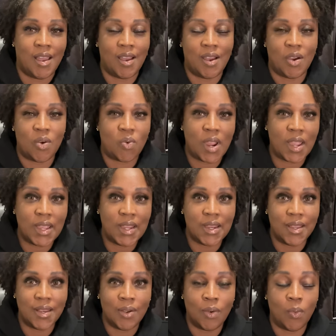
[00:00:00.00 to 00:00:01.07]
All right,
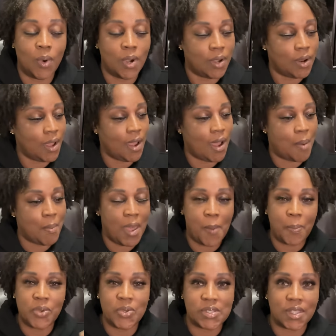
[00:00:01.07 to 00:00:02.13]
well, I'm
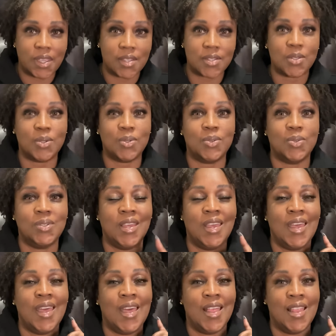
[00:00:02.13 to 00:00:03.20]
happy you stayed tuned.
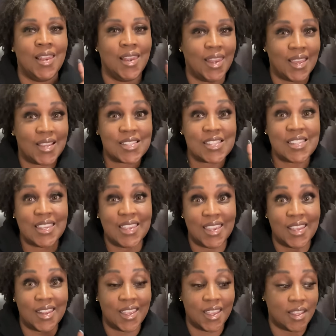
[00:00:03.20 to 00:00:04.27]
Let's
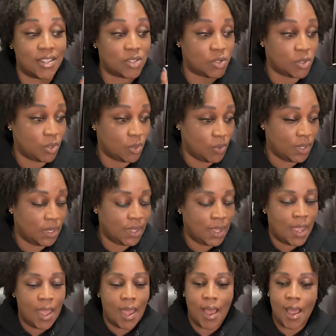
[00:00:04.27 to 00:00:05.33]
get into it.
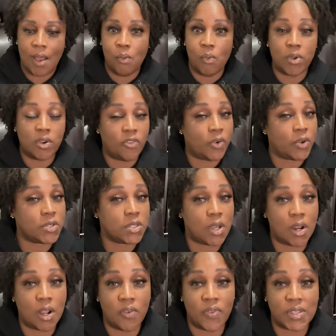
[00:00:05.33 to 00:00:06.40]
I want to first
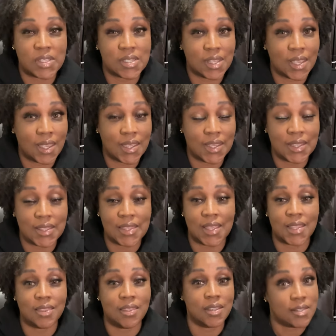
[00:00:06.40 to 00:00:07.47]
start off and say
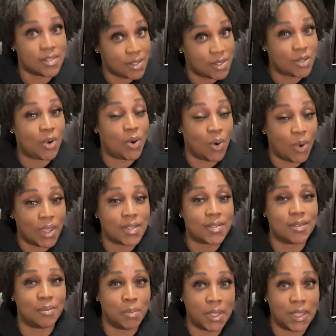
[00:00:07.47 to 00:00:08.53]
that this is going
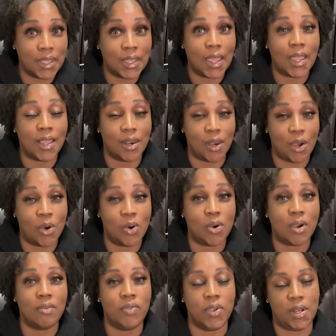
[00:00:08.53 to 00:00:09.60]
to be a long
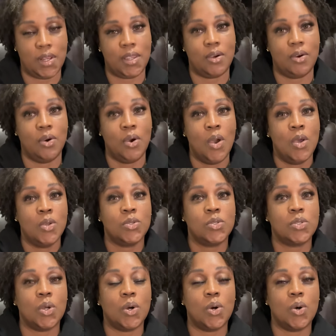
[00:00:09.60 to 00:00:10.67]
video.
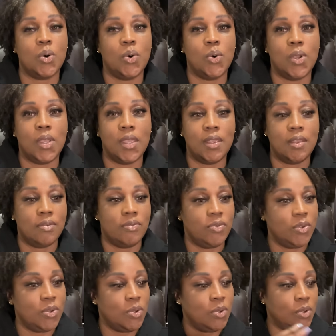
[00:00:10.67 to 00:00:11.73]
So if
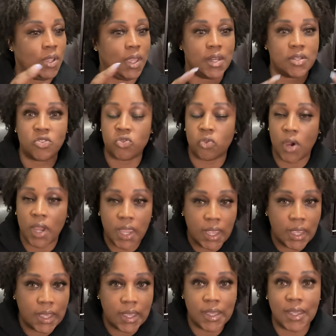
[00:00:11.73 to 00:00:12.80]
you get a
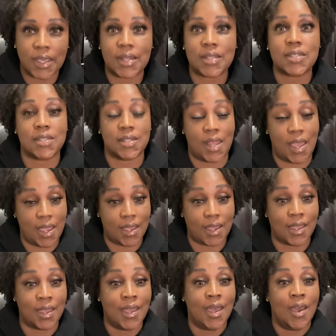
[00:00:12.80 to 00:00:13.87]
drink, get a
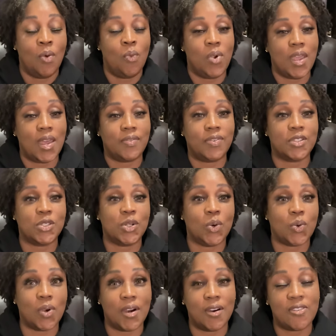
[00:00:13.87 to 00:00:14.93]
snack, we have a
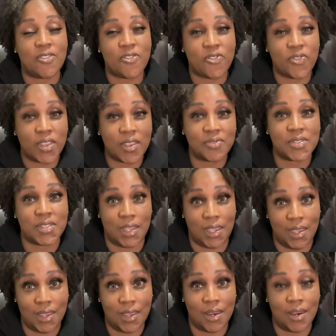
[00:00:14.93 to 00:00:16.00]
total of
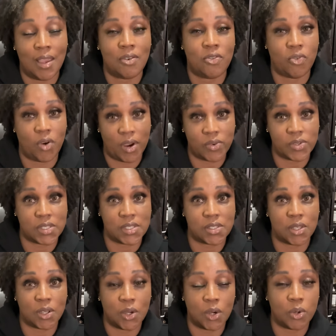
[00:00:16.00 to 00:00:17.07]
fifteen fragrances
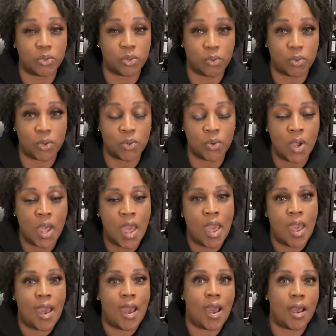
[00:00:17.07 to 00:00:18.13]
to go through.
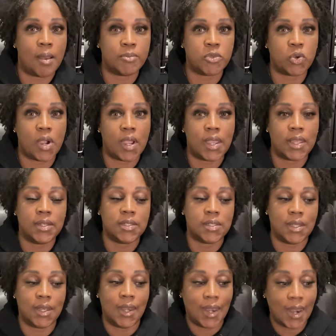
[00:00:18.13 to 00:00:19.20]
I'm trying
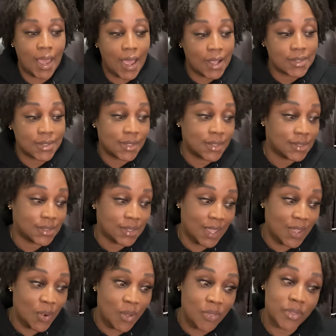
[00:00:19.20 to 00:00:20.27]
to not
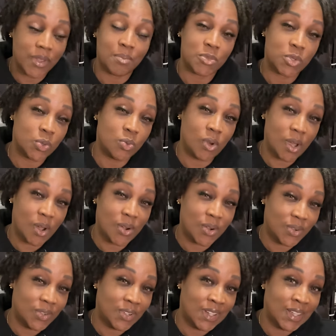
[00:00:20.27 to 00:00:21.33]
stay on them too
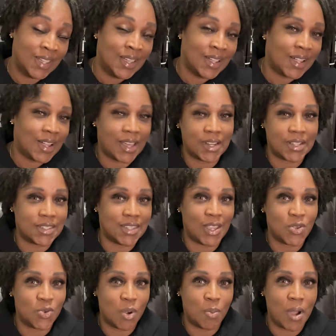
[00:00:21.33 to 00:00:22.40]
long, kind of tell
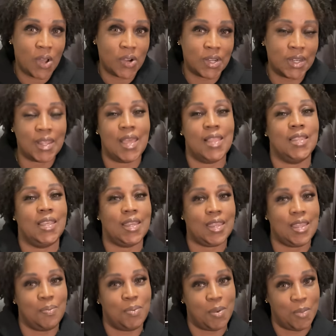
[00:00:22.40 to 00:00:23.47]
you about it and then
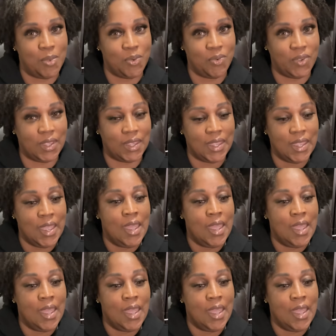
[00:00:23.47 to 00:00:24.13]
keep it moving.